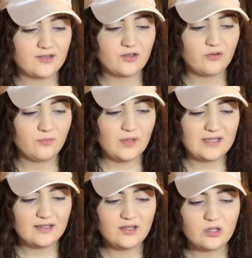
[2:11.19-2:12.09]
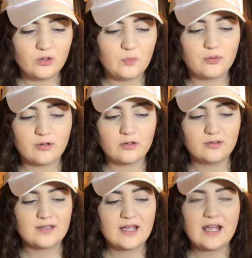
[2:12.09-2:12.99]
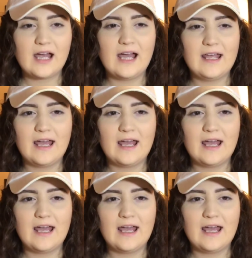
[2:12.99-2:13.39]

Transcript: So basically the only pros I